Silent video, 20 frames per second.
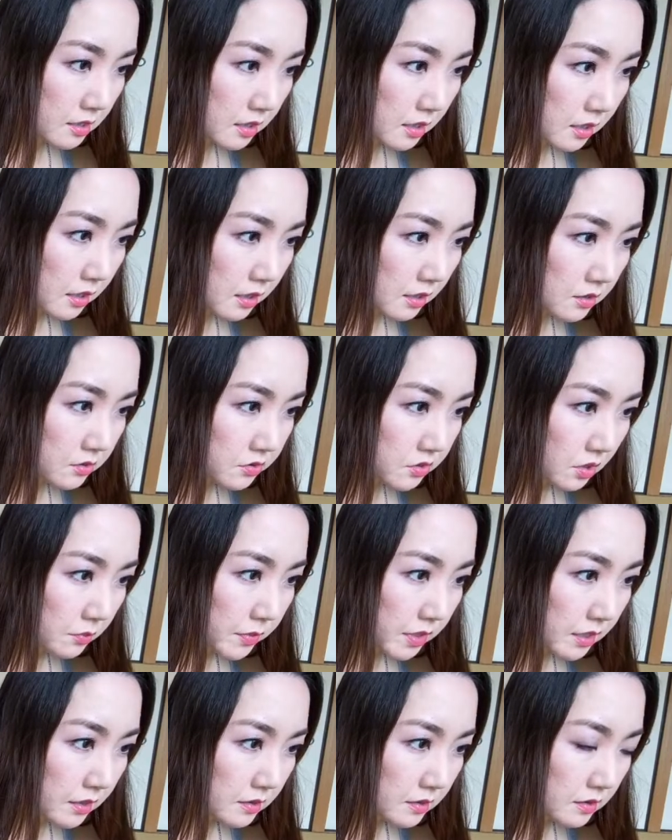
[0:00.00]
the
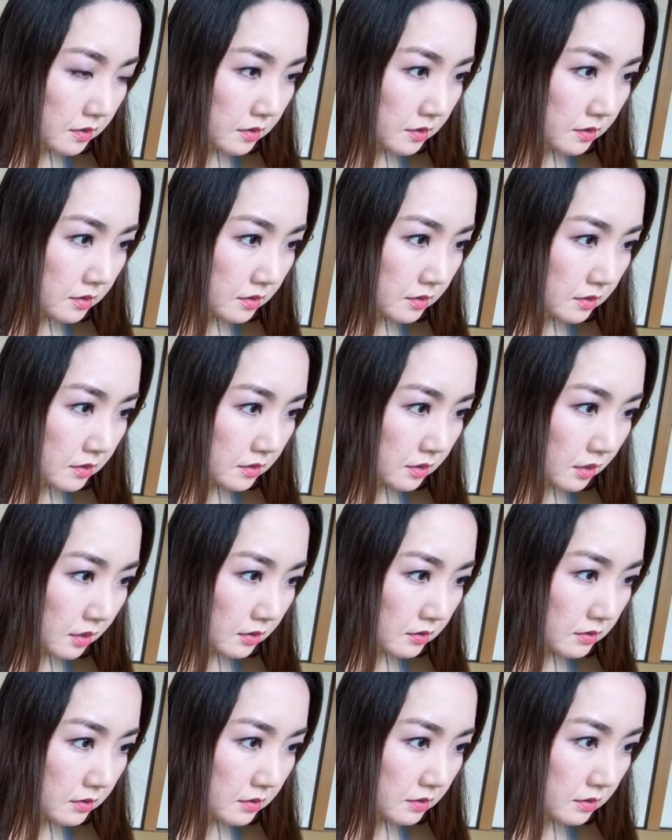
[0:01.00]
dominant
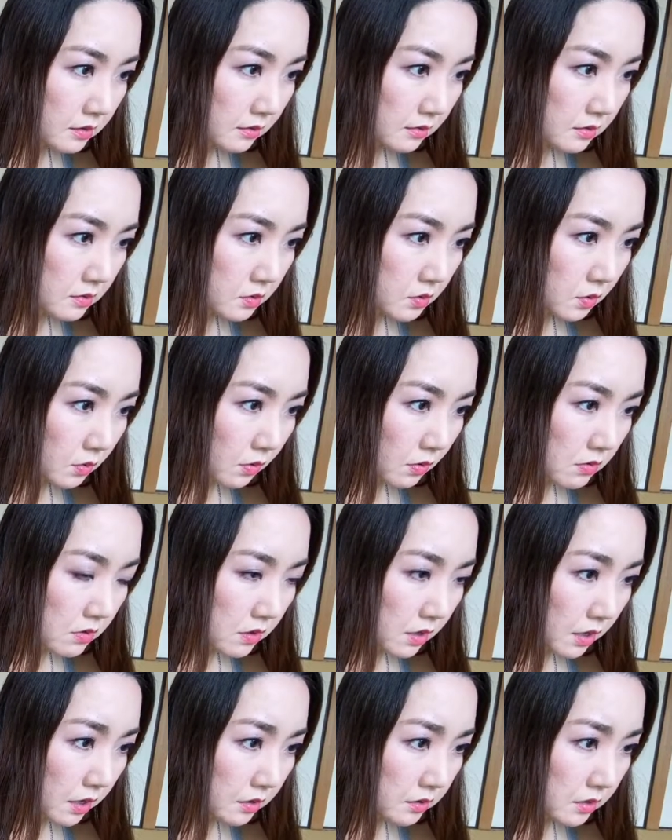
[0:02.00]
sex, so
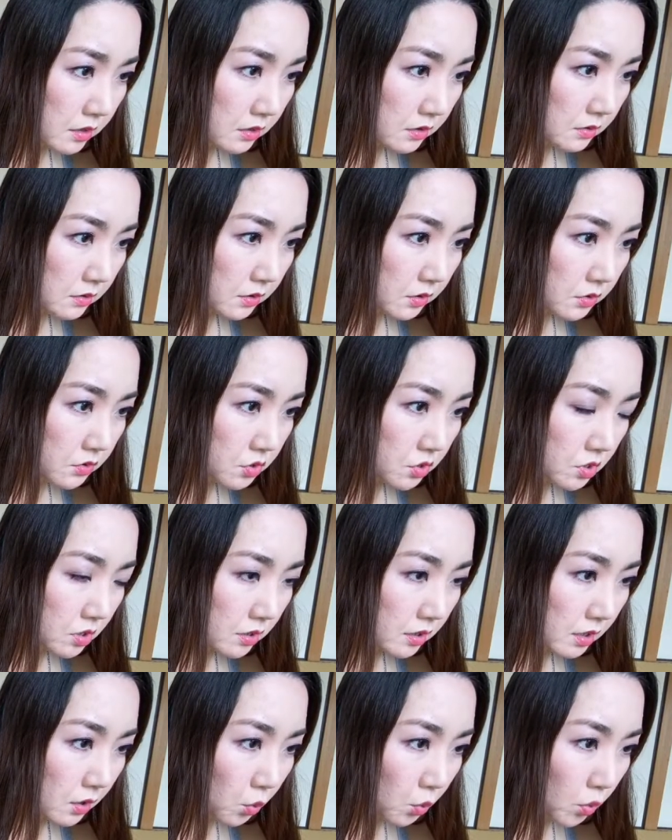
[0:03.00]
they
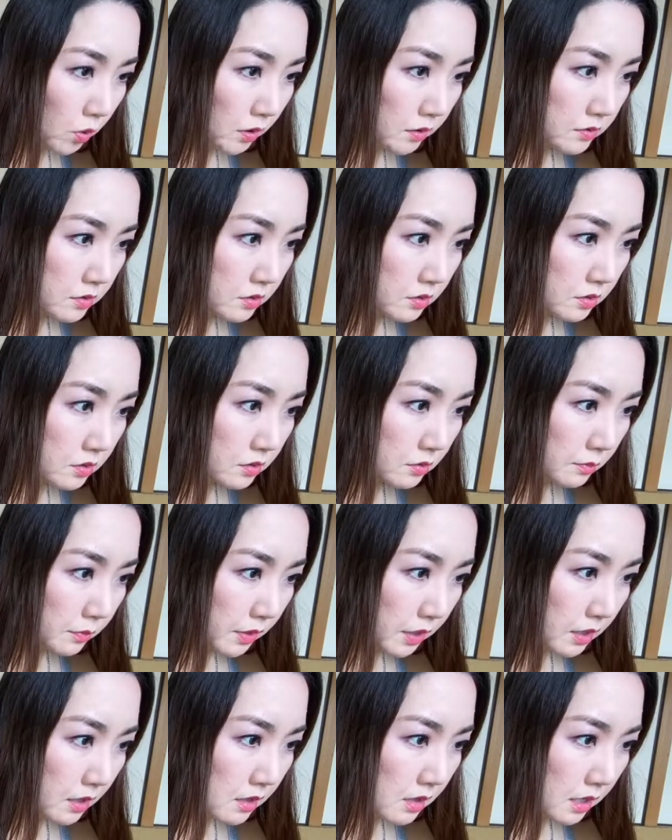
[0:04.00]
delusionally want to
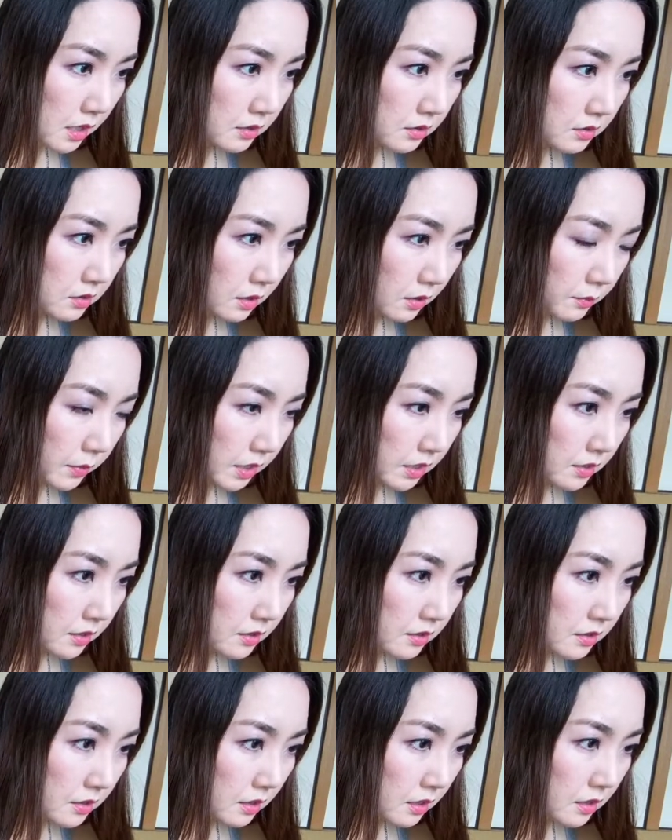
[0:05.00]
be the
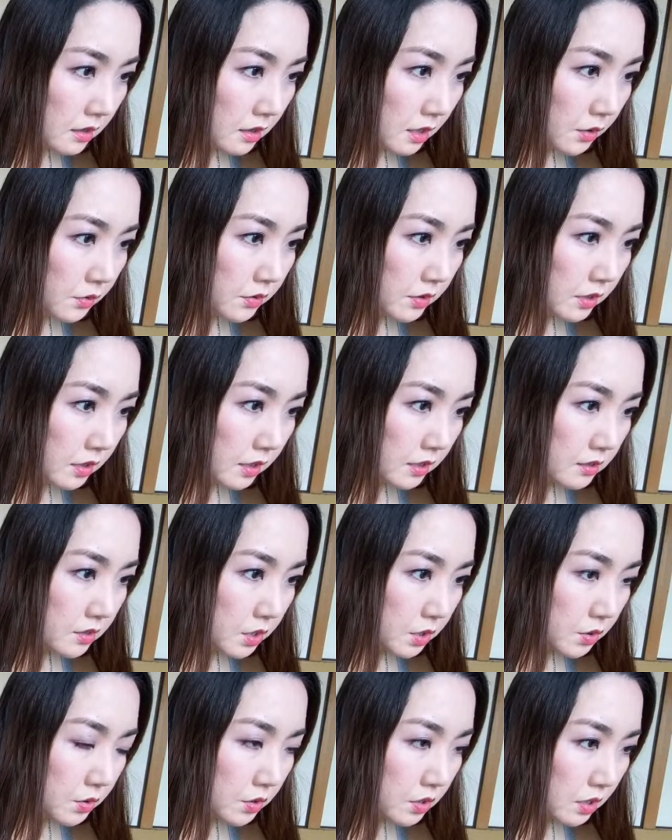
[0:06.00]
dominant in the
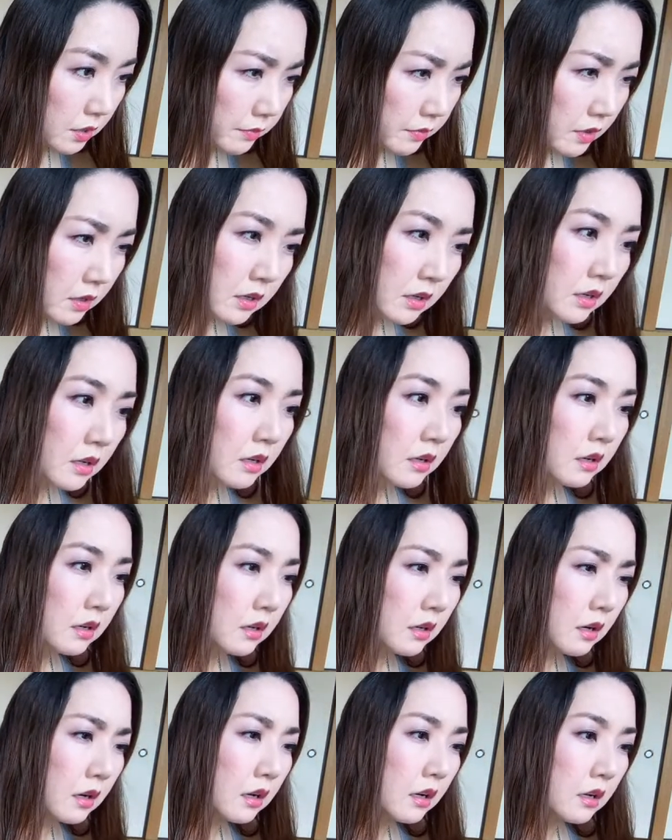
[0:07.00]
relationship.
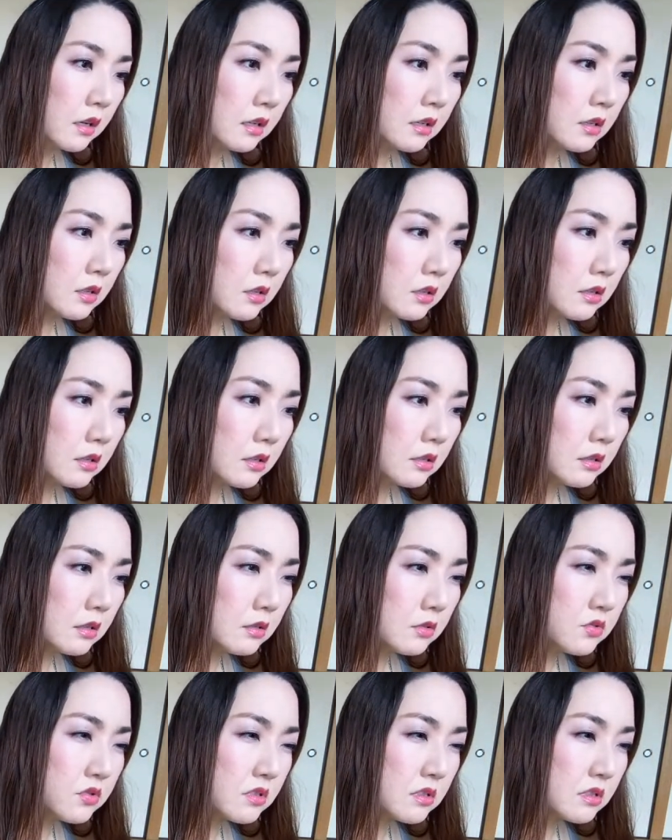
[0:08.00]
Huh?
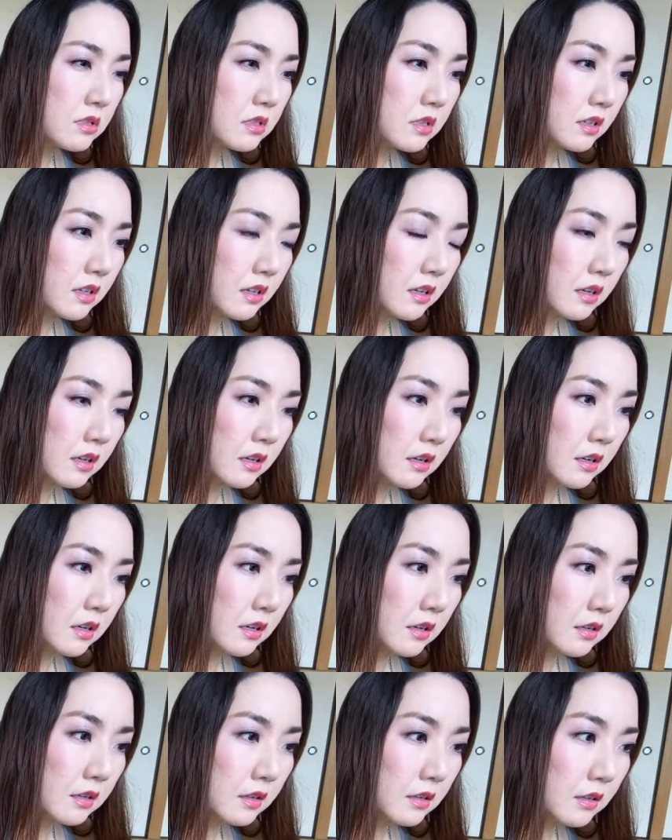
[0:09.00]
Interesting.
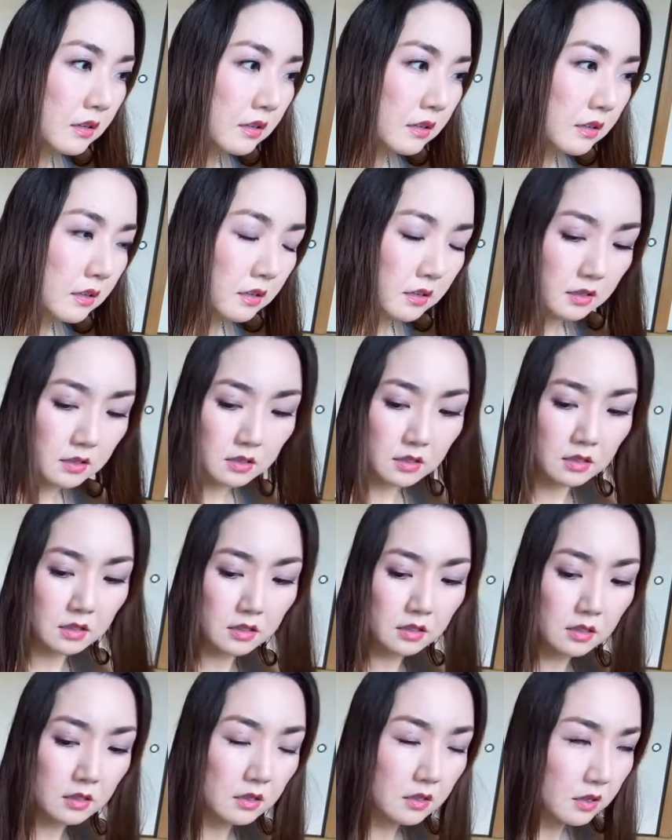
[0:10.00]

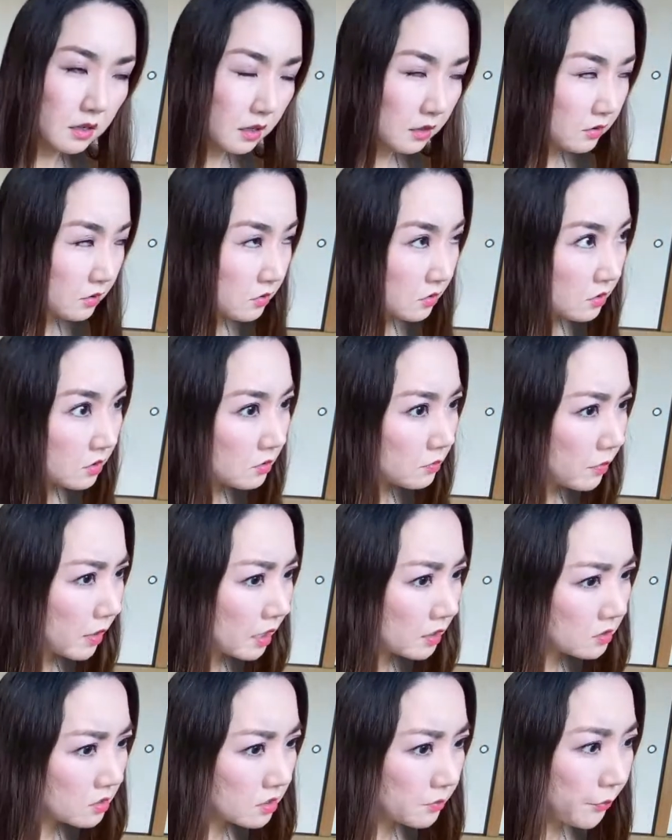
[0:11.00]
Yeah, I don't know
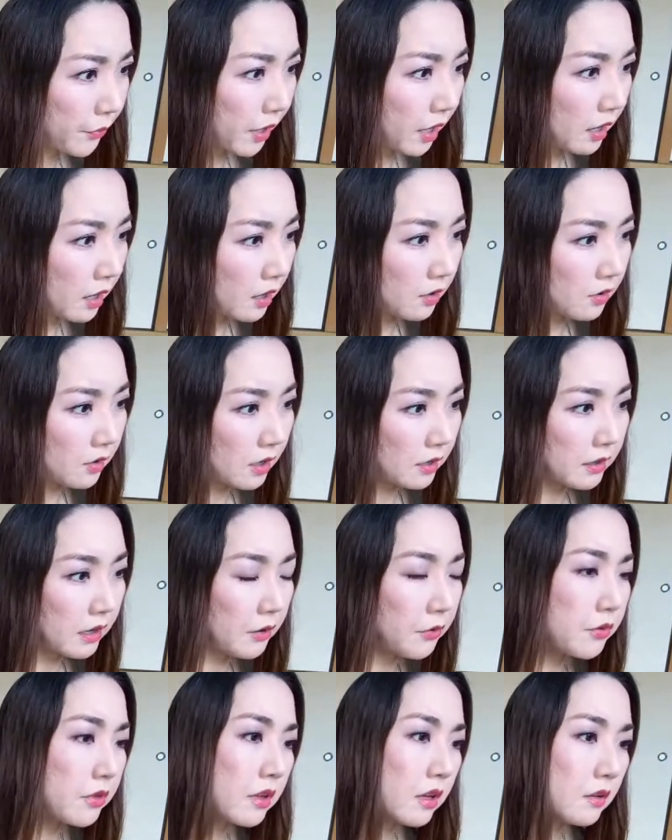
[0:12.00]
much about
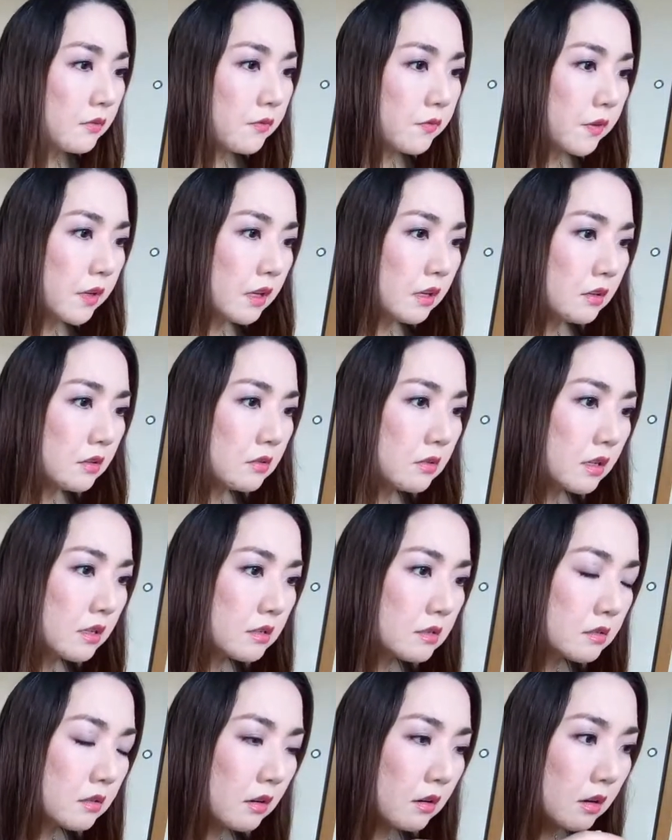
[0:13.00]
how they feel and
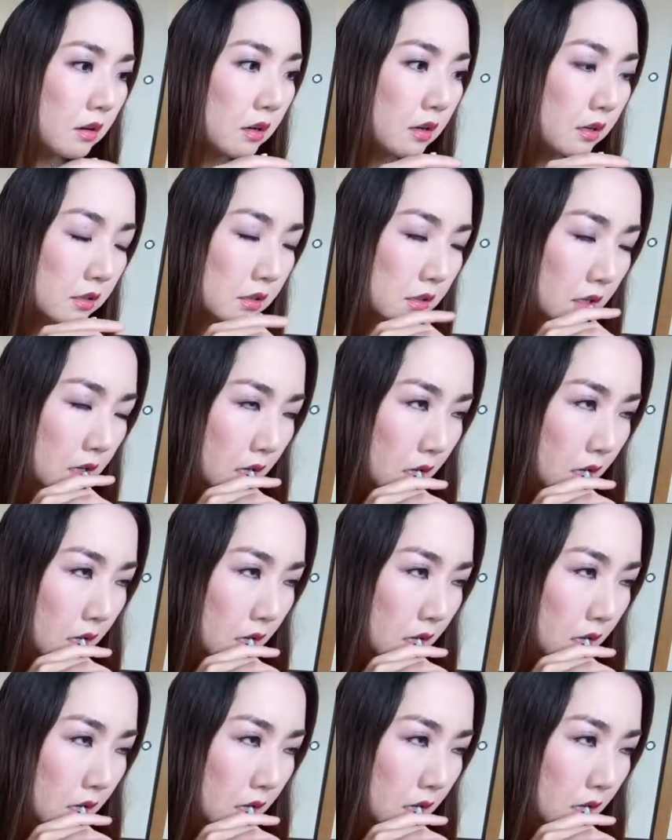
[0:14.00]
so on.